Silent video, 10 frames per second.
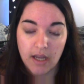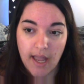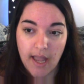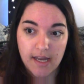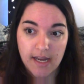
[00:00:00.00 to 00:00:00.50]

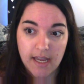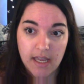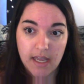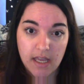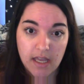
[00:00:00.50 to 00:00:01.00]

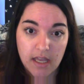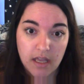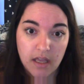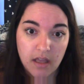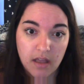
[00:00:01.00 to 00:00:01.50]

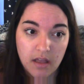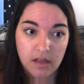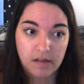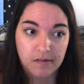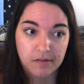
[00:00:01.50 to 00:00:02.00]

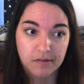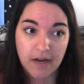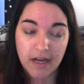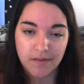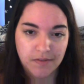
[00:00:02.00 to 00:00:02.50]

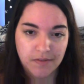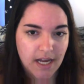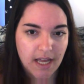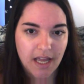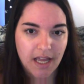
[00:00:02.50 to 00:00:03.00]
85
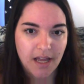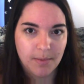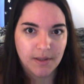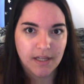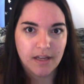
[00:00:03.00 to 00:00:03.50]
today, I
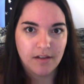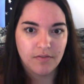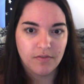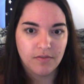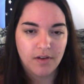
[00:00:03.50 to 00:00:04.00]
believe.
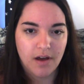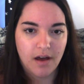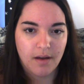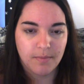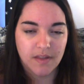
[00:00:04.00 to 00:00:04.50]

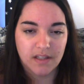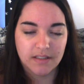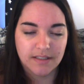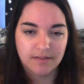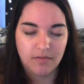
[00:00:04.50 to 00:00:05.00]

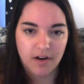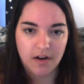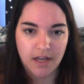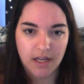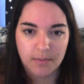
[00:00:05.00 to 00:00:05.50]
That's
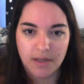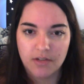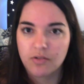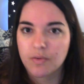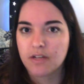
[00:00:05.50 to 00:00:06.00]
Fahrenheit. I'm not
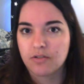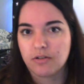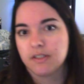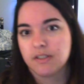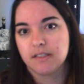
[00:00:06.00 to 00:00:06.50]
sure what that
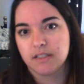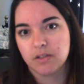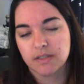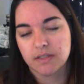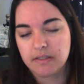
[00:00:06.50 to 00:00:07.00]
translates to
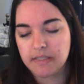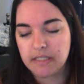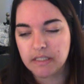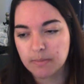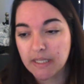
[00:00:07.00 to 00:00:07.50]
in
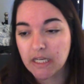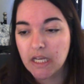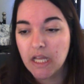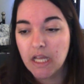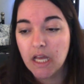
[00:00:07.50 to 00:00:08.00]
Celsius, but it
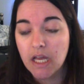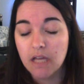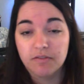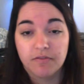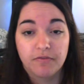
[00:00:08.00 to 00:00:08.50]

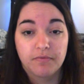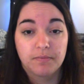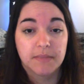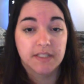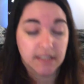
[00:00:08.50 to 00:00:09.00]
was
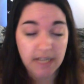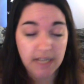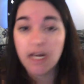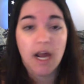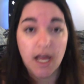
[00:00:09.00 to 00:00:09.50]

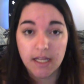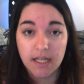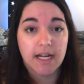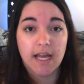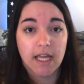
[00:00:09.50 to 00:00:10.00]
stinking hot
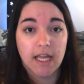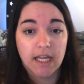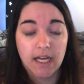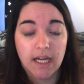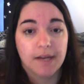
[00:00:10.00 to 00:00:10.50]
today.
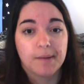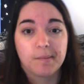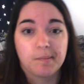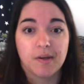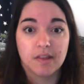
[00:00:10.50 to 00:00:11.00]

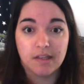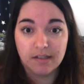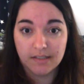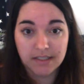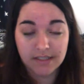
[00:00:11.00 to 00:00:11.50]
But this
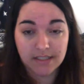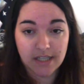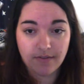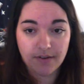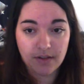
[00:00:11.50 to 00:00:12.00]
is
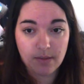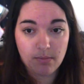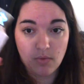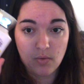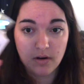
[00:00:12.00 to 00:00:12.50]
definitely
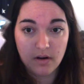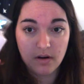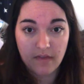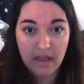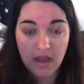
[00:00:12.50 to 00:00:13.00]
more of
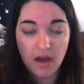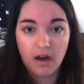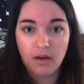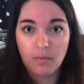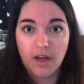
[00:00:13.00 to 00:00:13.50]
a
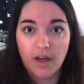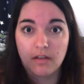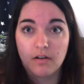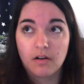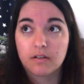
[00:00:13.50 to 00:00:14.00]
hot
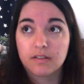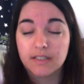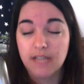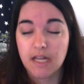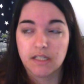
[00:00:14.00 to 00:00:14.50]
weather
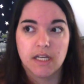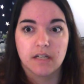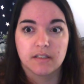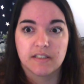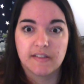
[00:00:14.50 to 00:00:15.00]
scent. It
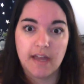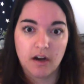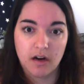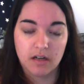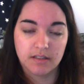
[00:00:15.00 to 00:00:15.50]
is
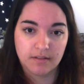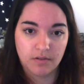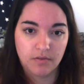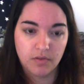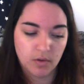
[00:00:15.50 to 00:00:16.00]
lighter, it's a little
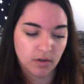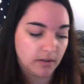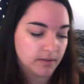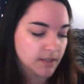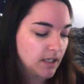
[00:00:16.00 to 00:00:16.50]

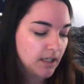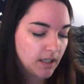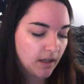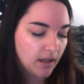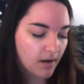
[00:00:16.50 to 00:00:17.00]
floral.
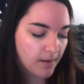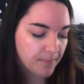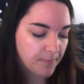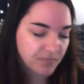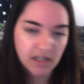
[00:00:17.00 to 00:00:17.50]

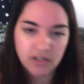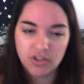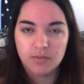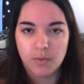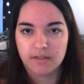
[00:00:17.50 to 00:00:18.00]
It
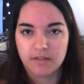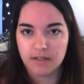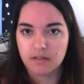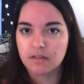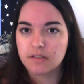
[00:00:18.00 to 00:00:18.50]
just wears better
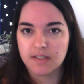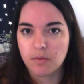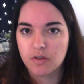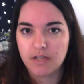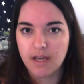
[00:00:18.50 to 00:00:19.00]
in the
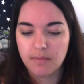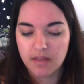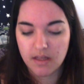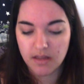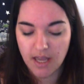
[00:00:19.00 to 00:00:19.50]
summertime
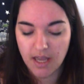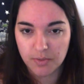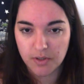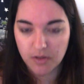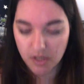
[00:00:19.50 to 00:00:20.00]
than the Cashmere
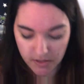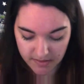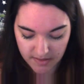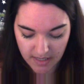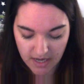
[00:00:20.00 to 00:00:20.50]
Glow
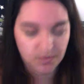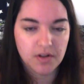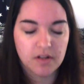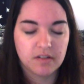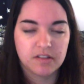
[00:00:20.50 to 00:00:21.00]
does. Cashmere
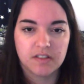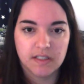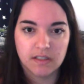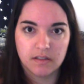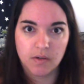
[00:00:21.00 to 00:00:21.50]
Glow is just a
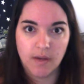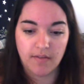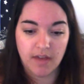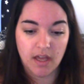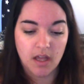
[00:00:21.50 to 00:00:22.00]
little too
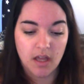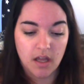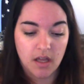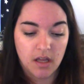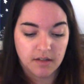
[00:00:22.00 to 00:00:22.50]
heavy.
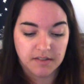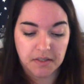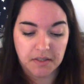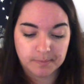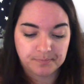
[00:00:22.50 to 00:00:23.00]
So